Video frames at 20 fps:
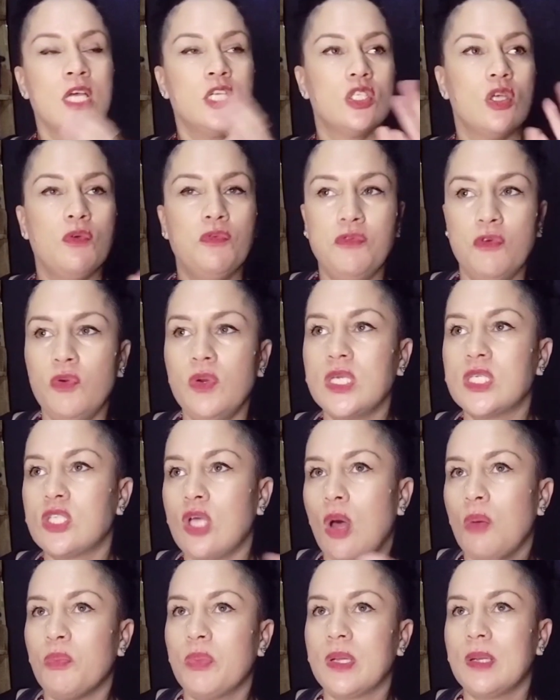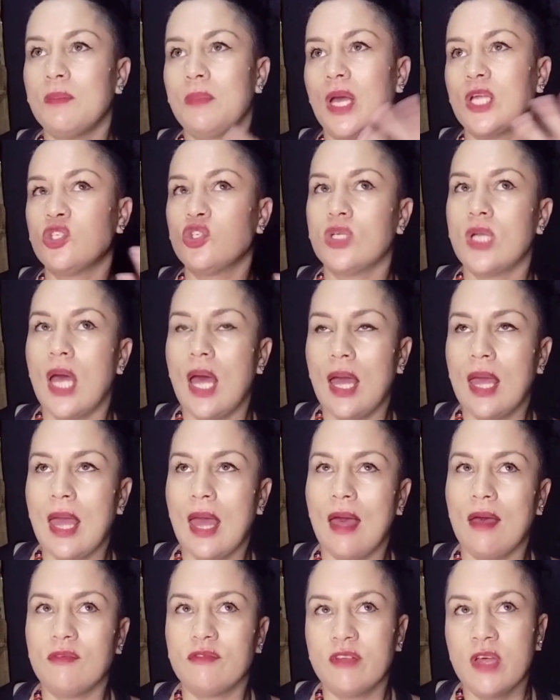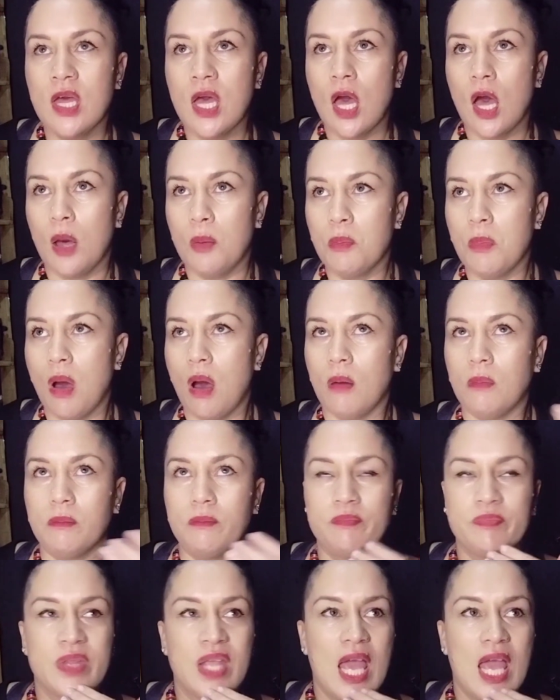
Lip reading: So, for example, imagine I have a mom